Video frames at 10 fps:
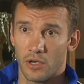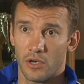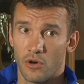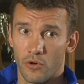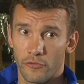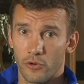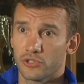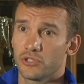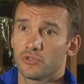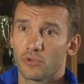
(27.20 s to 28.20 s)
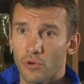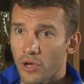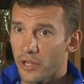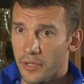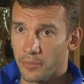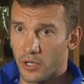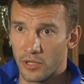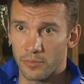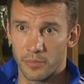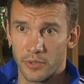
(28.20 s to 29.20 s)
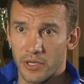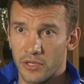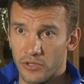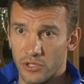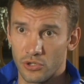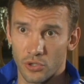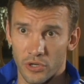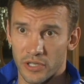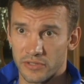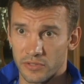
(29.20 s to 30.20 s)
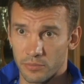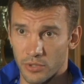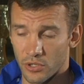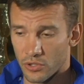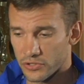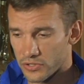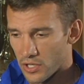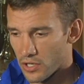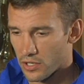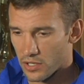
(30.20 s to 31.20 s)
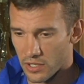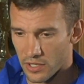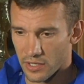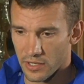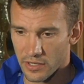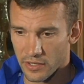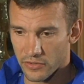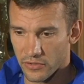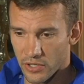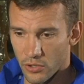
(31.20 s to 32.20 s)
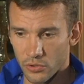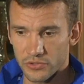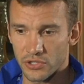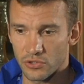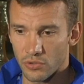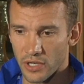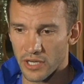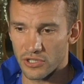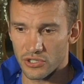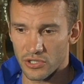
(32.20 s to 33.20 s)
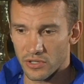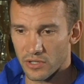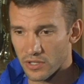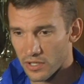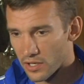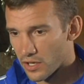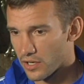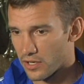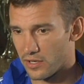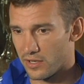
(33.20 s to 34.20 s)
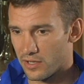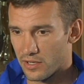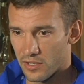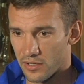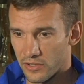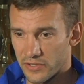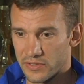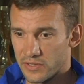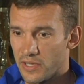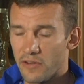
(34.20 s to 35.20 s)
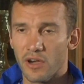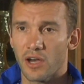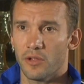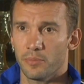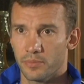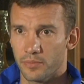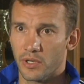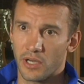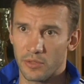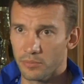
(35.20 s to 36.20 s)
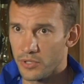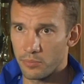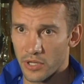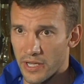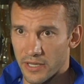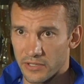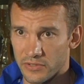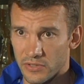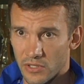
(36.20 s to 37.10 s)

uh, of course, it's not help, help uh, the tourists because uh, the whole situation the is never help help the players.